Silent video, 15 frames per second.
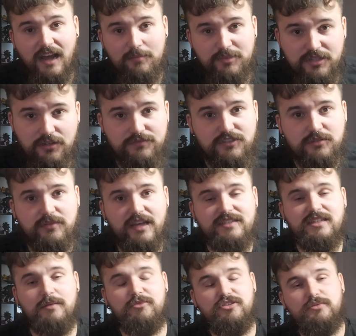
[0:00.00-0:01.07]
I've been loving doing
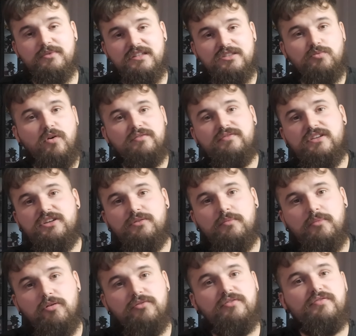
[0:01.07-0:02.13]
this. I'm going to do at least one video a
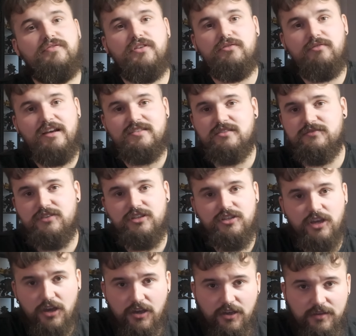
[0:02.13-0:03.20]
month for the rest of the
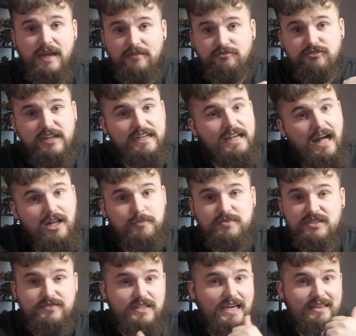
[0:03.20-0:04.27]
year. It really
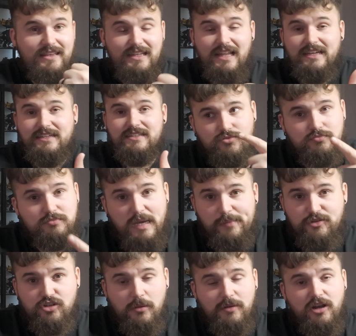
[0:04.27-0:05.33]
helps if you hit the like,
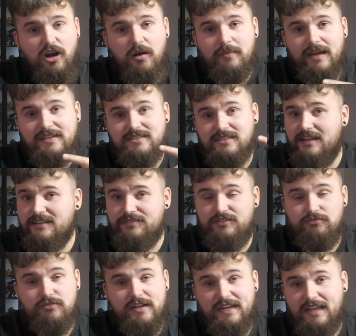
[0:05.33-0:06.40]
maybe drop a comment, and if
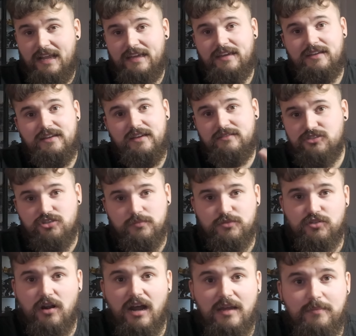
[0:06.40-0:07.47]
you're really liking it,
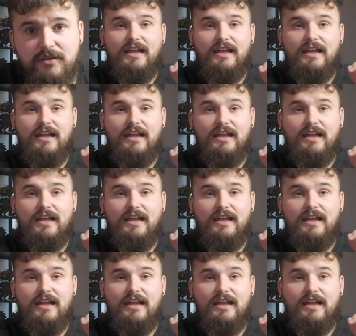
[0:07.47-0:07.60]
subscribe.